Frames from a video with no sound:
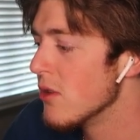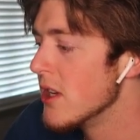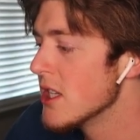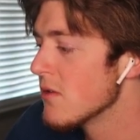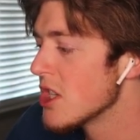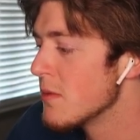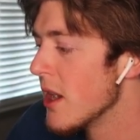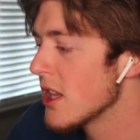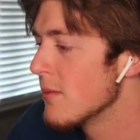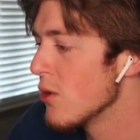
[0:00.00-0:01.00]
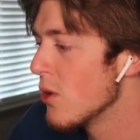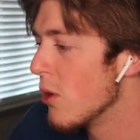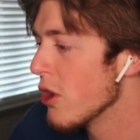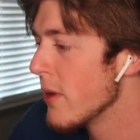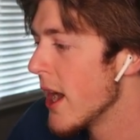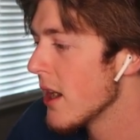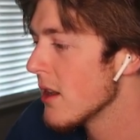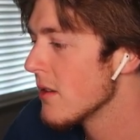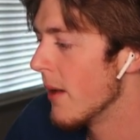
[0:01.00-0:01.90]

He's a respectable quarterback.